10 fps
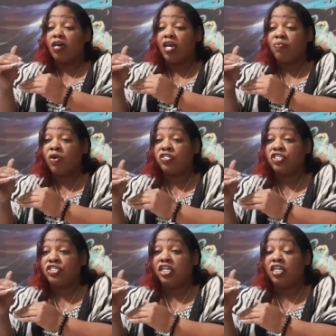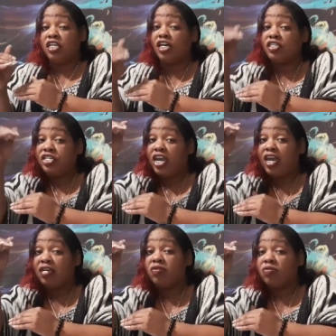that person cheated a
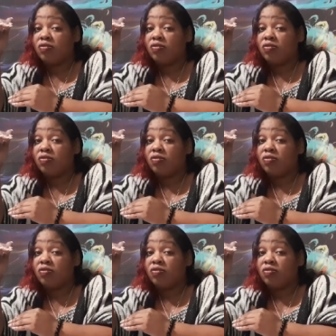10.